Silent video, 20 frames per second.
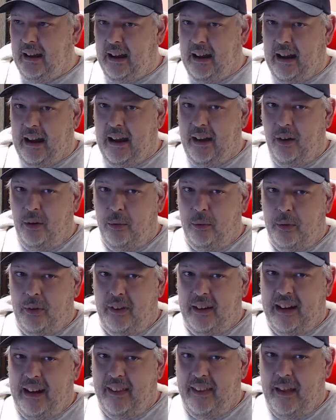I don't
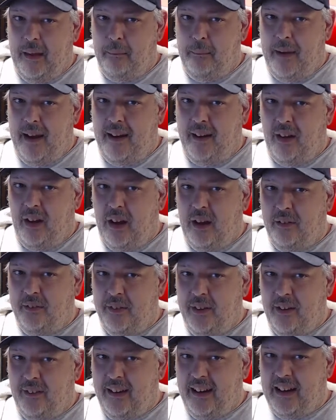really get that bad off.
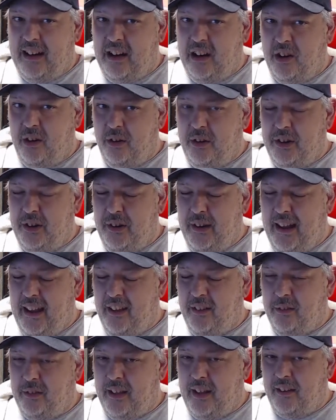I can go 2
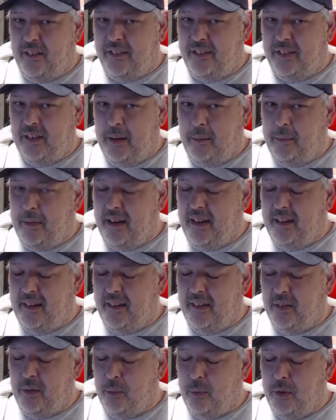days without sleep, and it
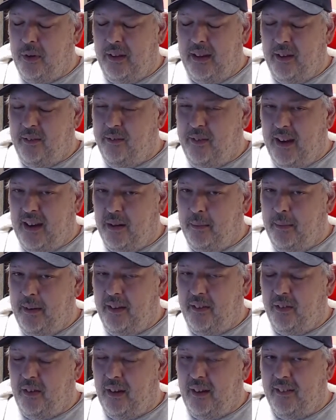doesn't really affect me
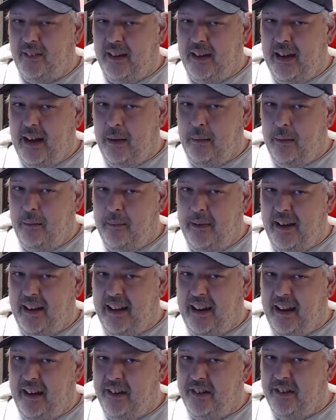as long as I take my
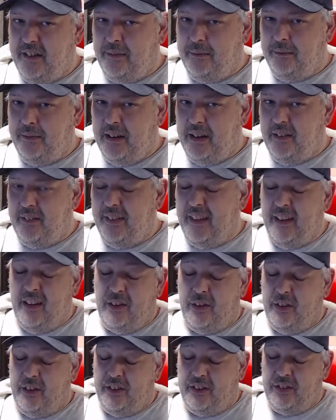medication. And then
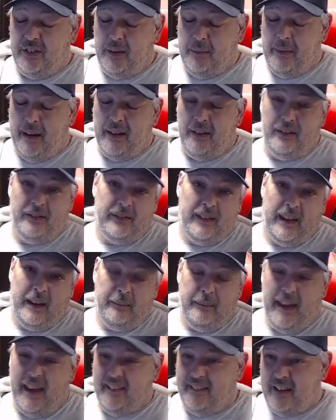I'll go to sleep. I don't
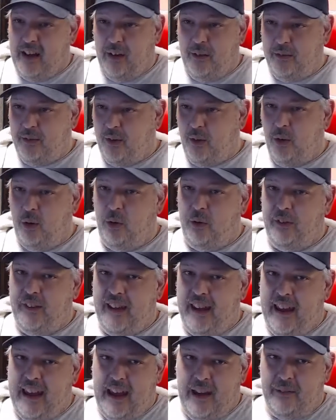pass out for a whole
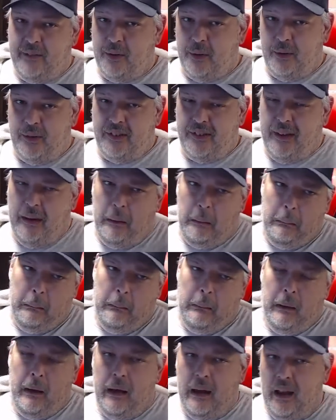day afterwards.
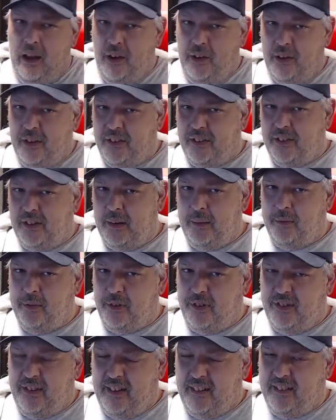I'll go to sleep
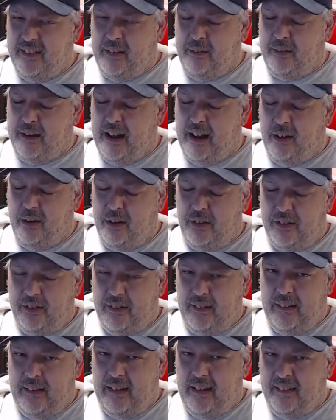for 6-7 hours,
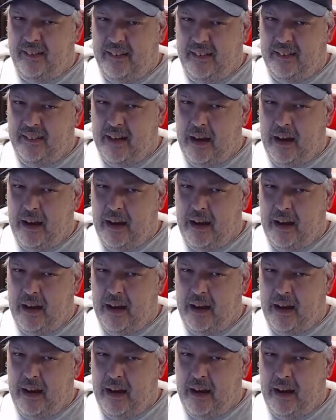and then that's it.